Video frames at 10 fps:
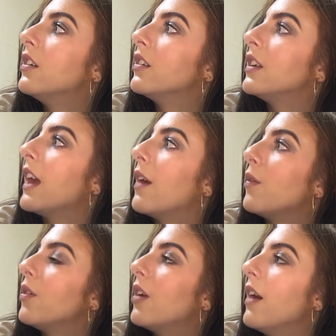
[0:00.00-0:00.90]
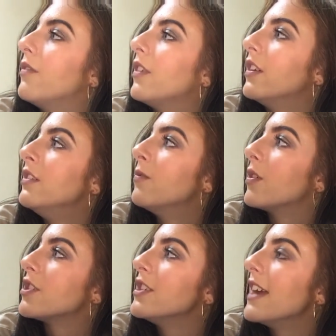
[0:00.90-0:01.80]
Yeah, well, have fun
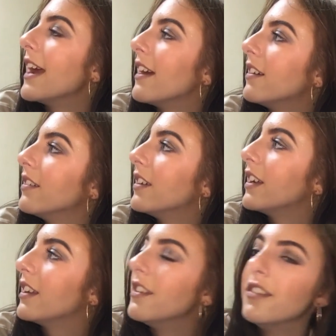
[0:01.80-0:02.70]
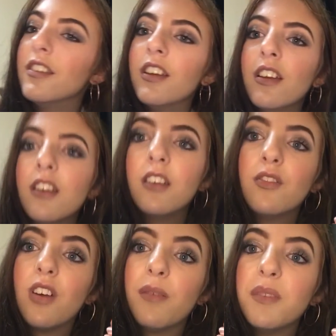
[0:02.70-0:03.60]
washing your hair in
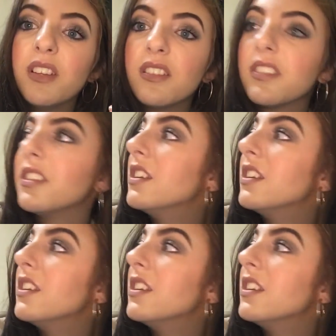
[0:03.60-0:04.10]
5 minutes.